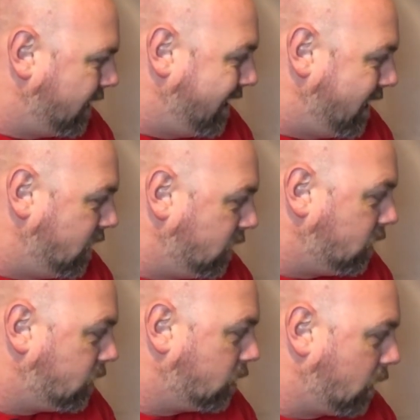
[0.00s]

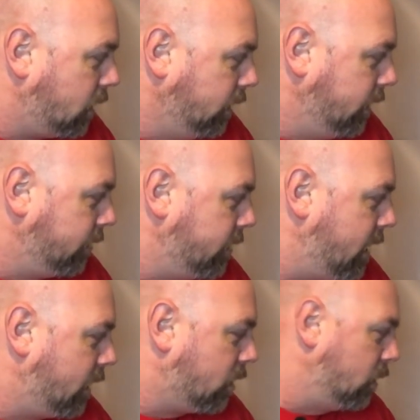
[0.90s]
is a little
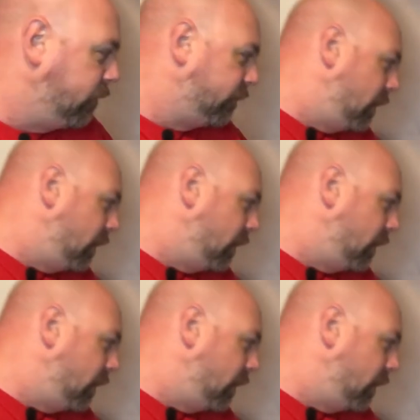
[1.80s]
narrow for